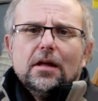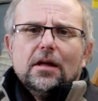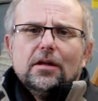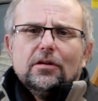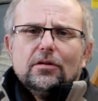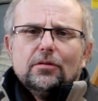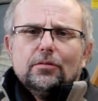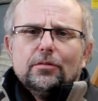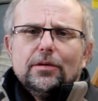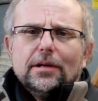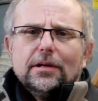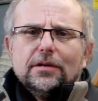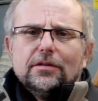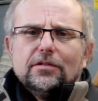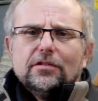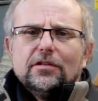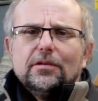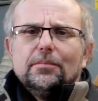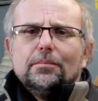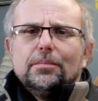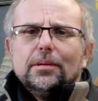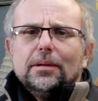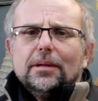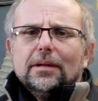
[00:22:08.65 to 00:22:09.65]
It's a really
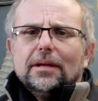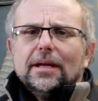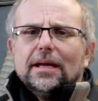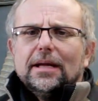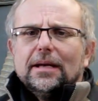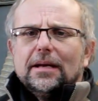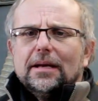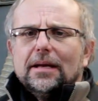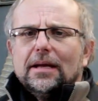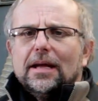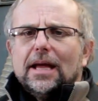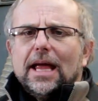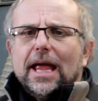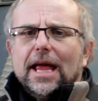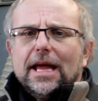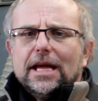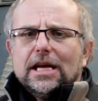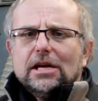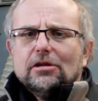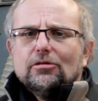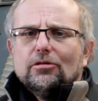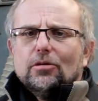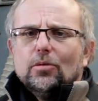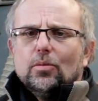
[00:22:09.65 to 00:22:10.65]
simple and
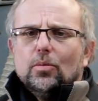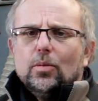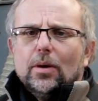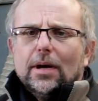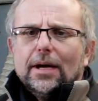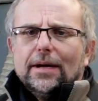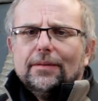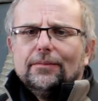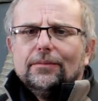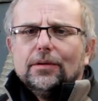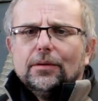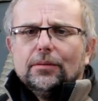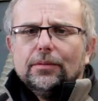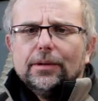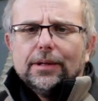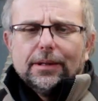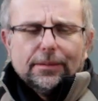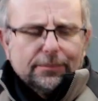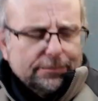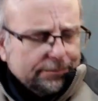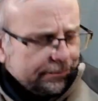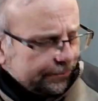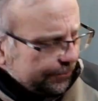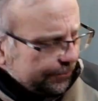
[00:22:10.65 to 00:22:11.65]
accurate way of doing it.